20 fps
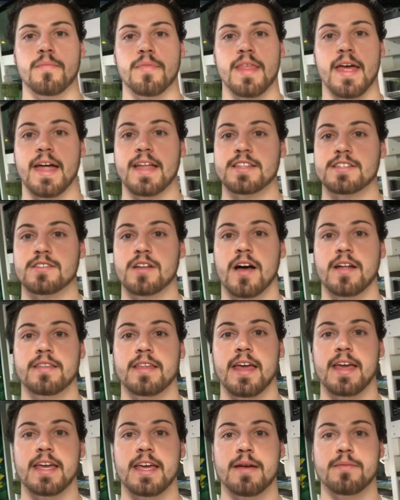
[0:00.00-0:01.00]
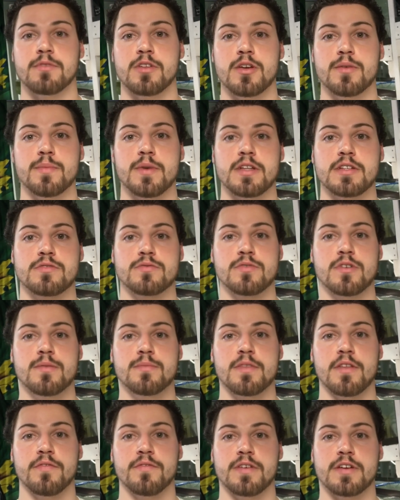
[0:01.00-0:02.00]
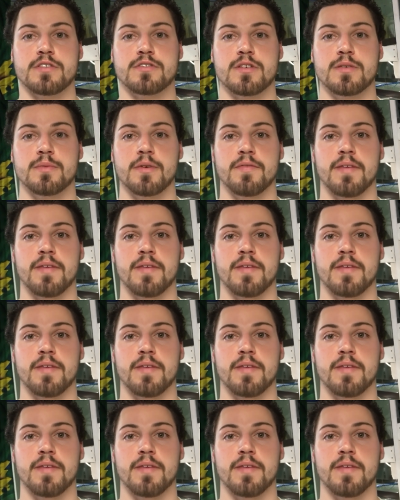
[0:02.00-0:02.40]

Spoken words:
that's not taking up too much room in the fish room.